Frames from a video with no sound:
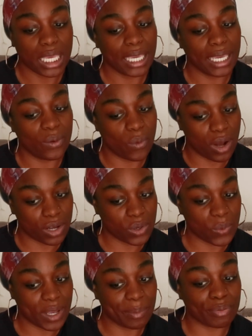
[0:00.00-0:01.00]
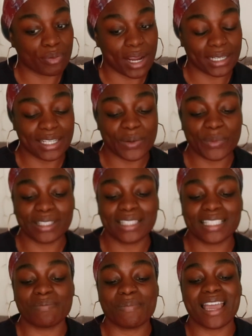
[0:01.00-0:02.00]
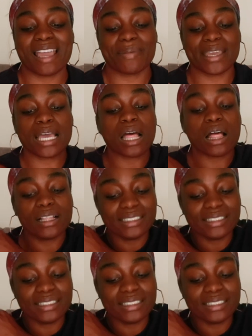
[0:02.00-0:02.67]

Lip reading: and walk away pregnant with his baby.